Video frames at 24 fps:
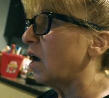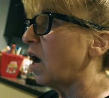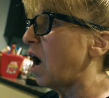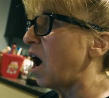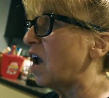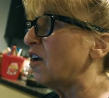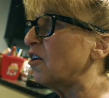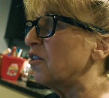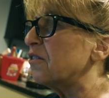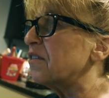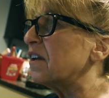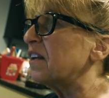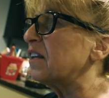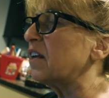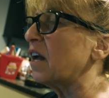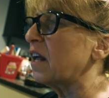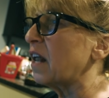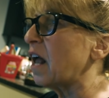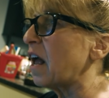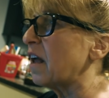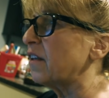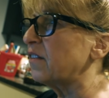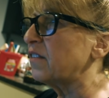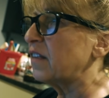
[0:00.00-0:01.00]
i don't think
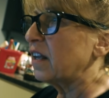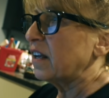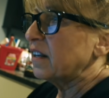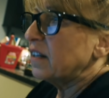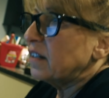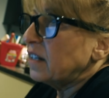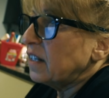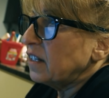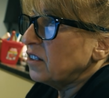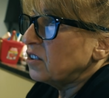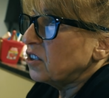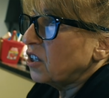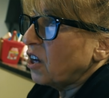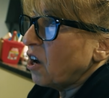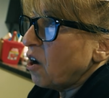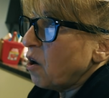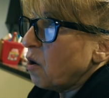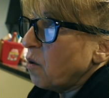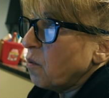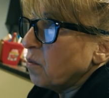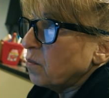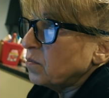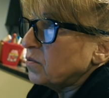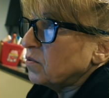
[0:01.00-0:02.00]
it, they need to
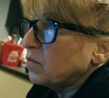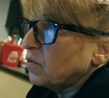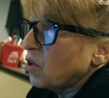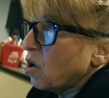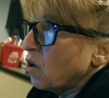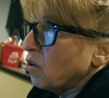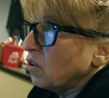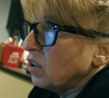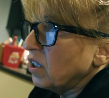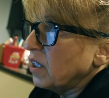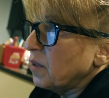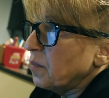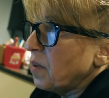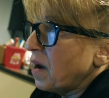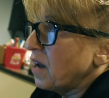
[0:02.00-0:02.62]
go totally